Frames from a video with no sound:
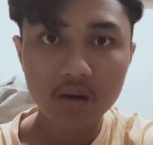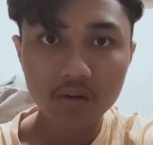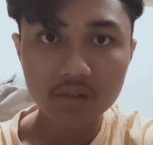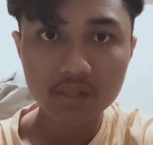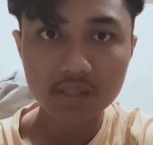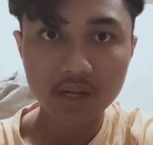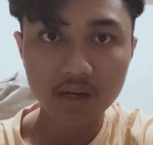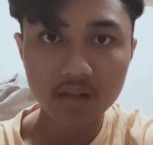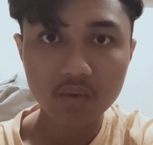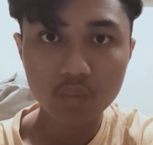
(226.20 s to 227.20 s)
Roy's
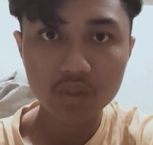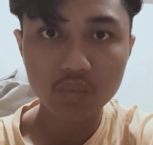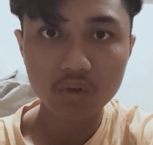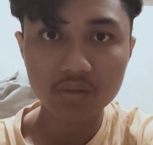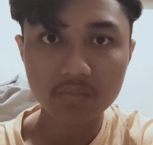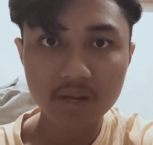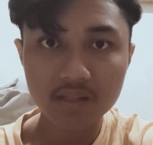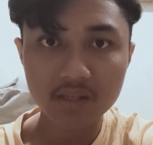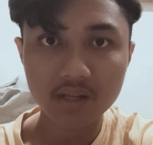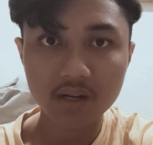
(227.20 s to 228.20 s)
study, which was
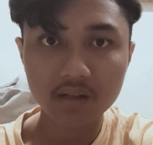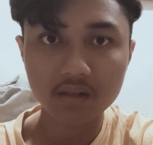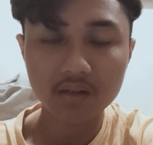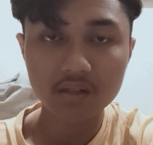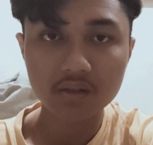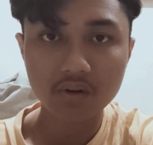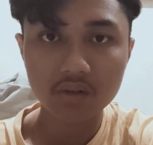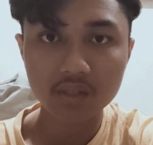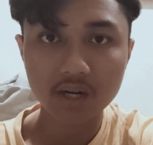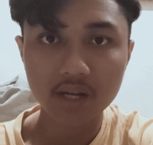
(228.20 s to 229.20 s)
based in a
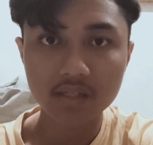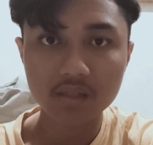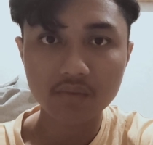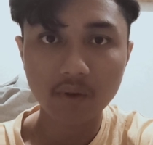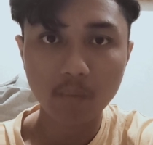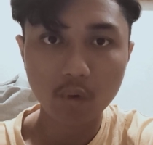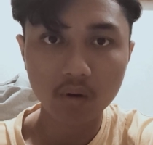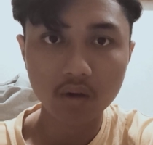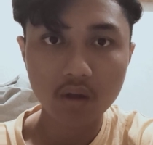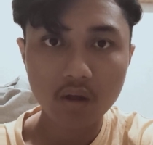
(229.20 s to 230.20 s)
discourse analysis
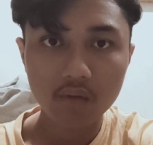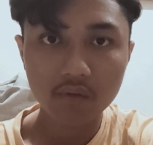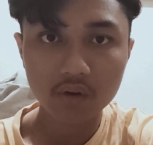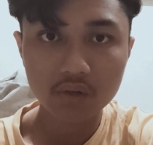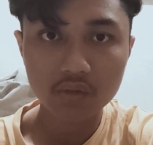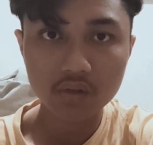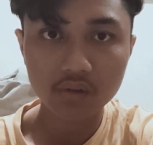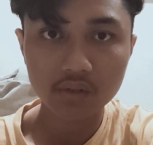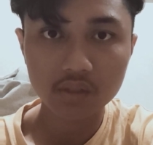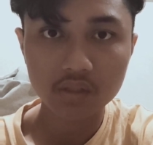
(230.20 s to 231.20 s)
framework, focused
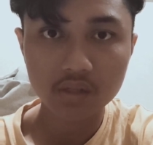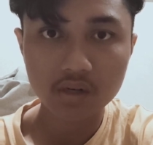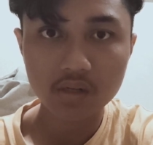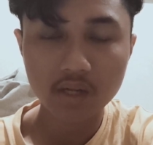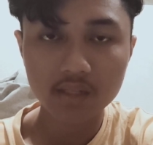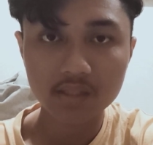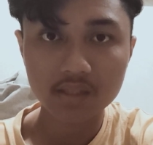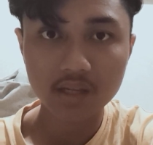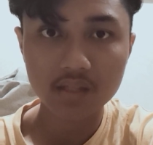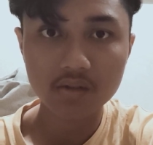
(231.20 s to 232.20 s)
on the turn
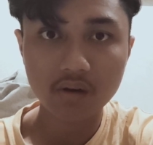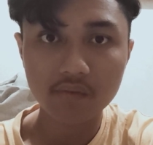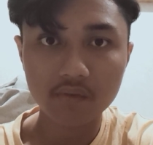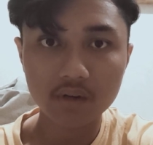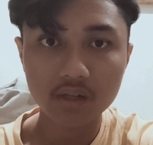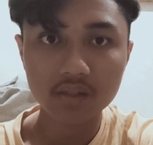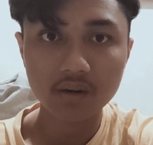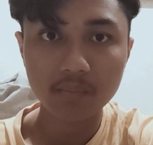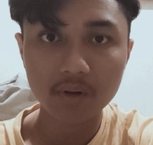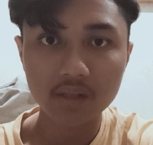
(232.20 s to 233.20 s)
exchange of an
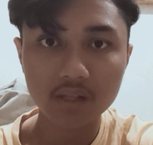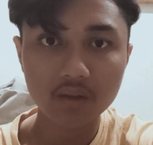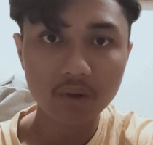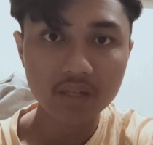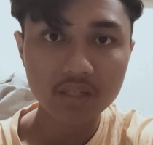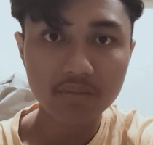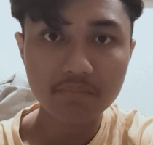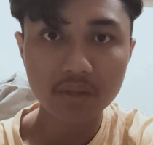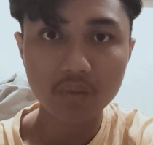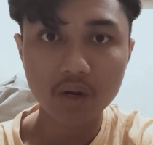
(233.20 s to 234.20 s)
interaction
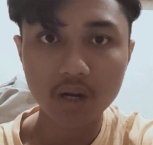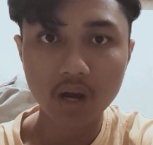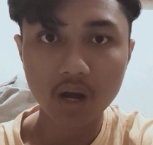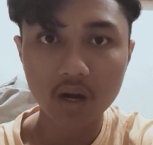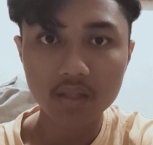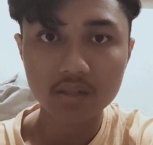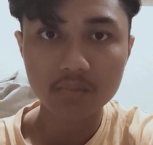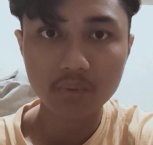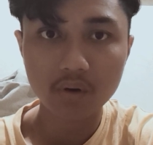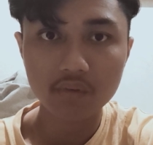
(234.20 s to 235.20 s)
between a college
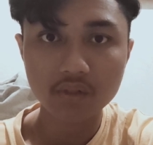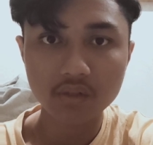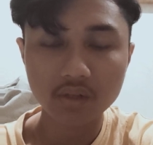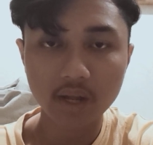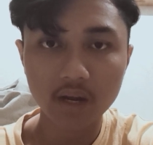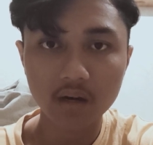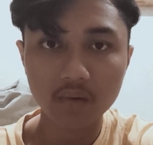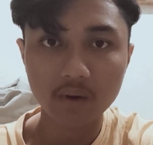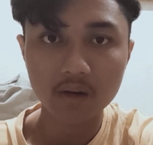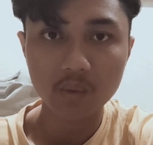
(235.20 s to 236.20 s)
professor and
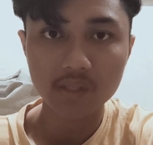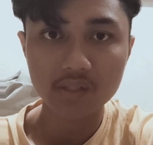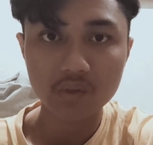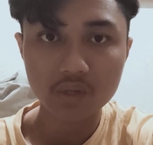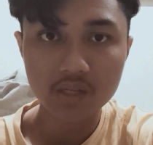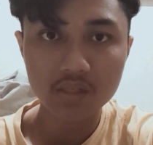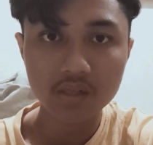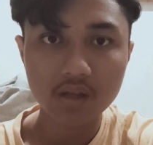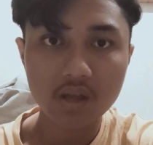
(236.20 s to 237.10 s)
graduate students.